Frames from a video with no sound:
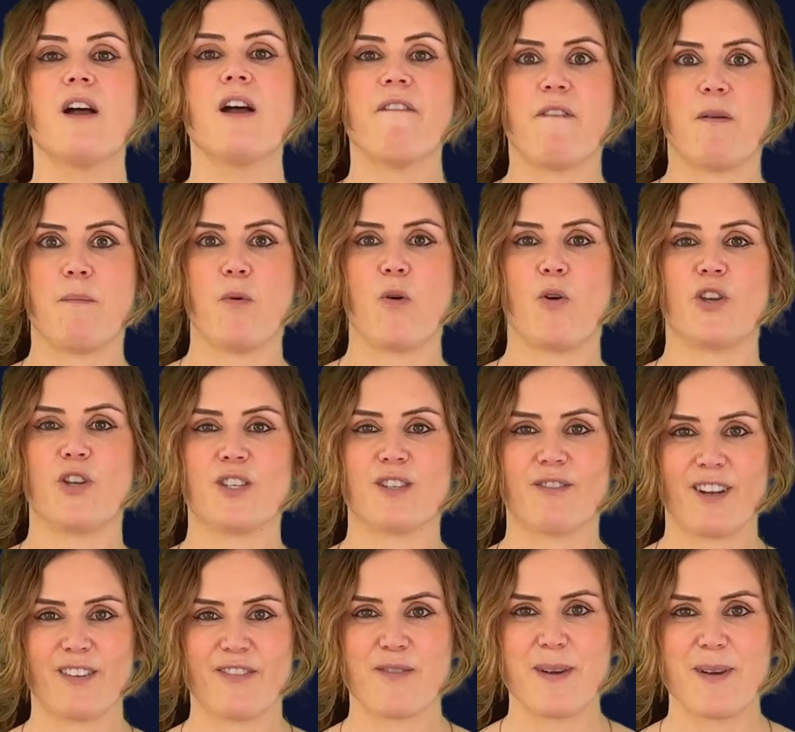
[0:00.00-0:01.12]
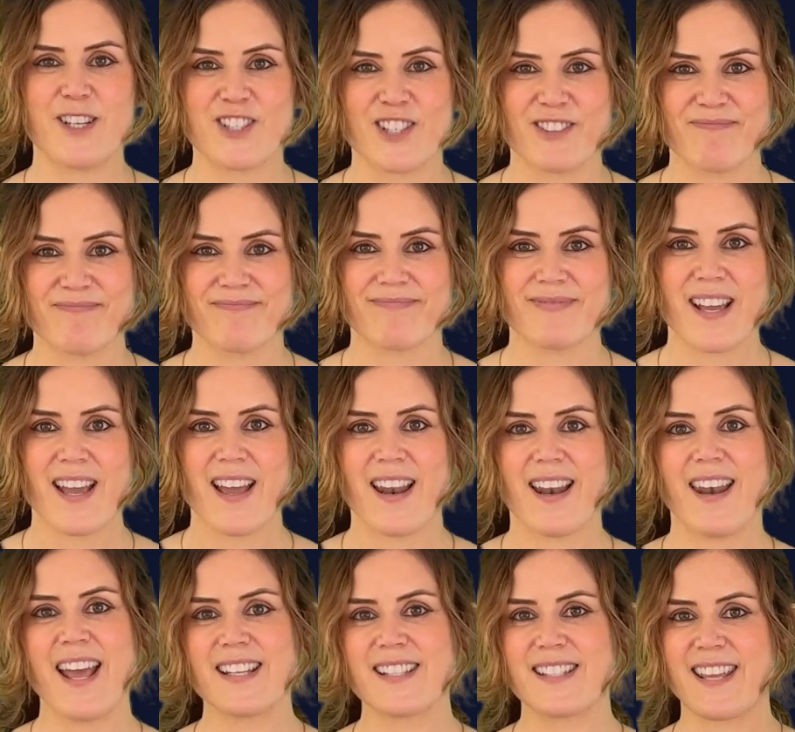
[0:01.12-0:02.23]
for more useful information.
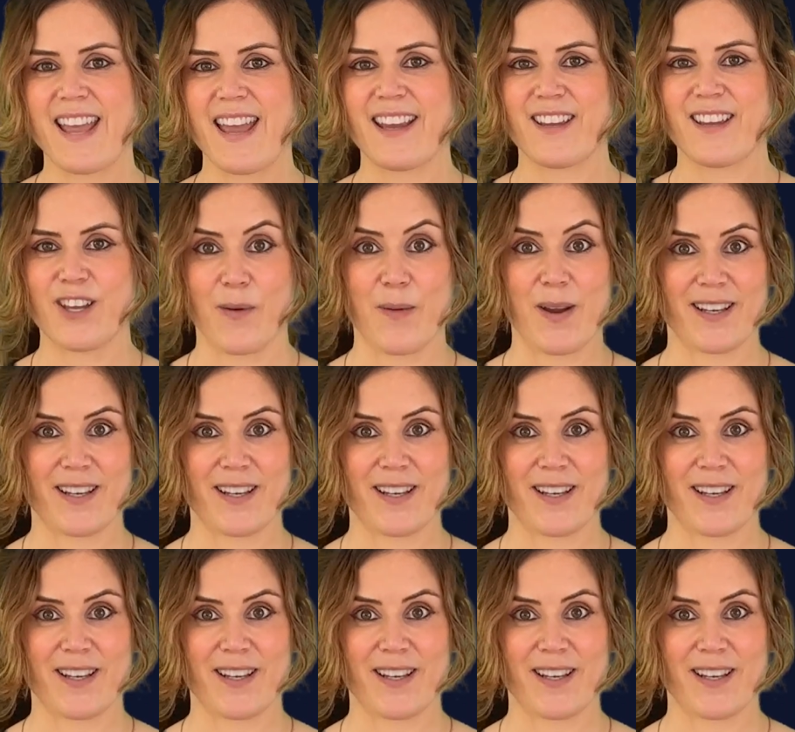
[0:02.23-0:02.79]
Let's get going.